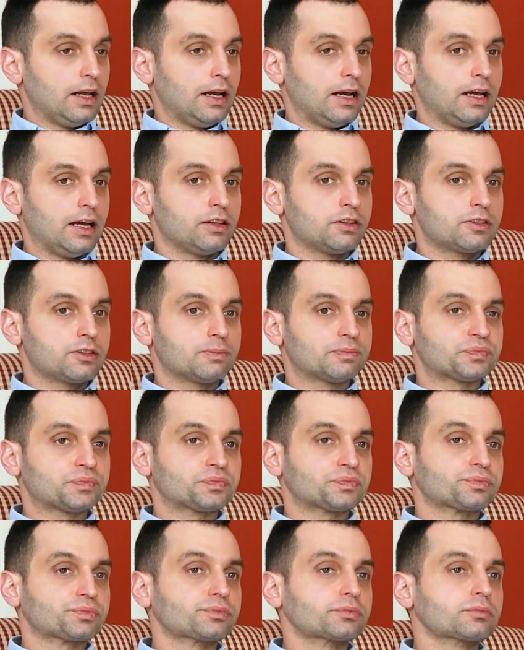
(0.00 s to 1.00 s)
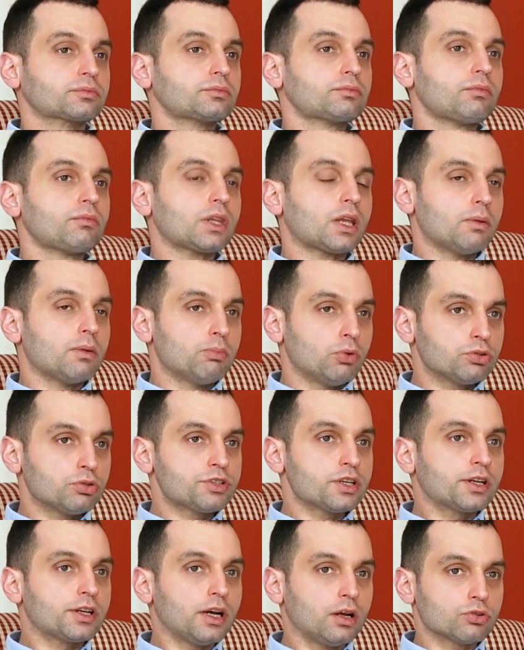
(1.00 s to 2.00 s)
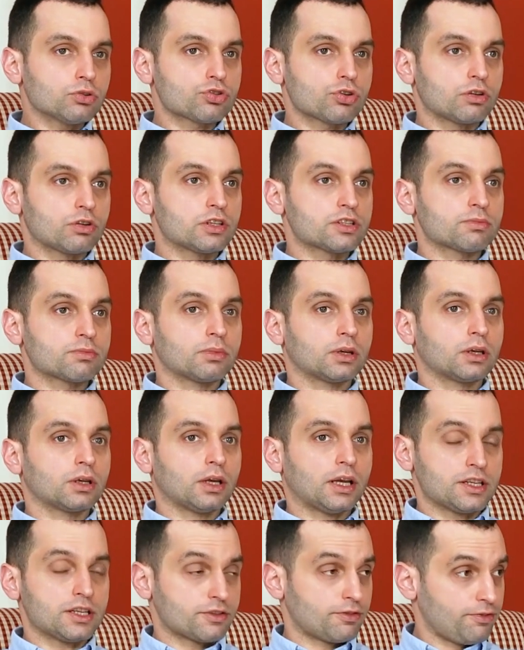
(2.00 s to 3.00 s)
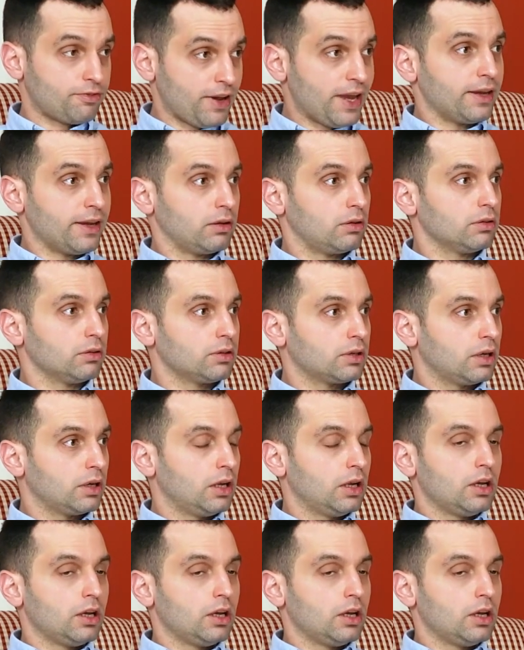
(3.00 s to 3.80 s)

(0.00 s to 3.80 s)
And multiculturalism has failed